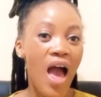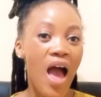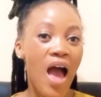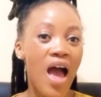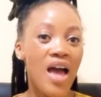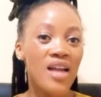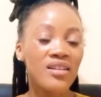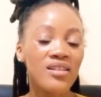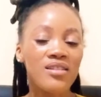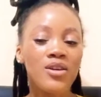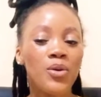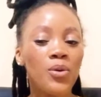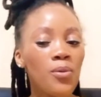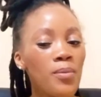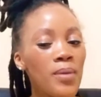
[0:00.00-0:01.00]
And
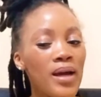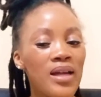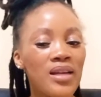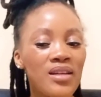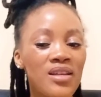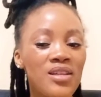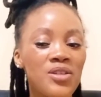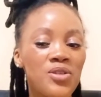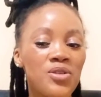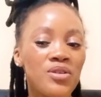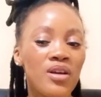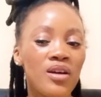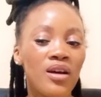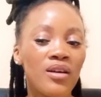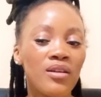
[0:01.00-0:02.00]
the woman is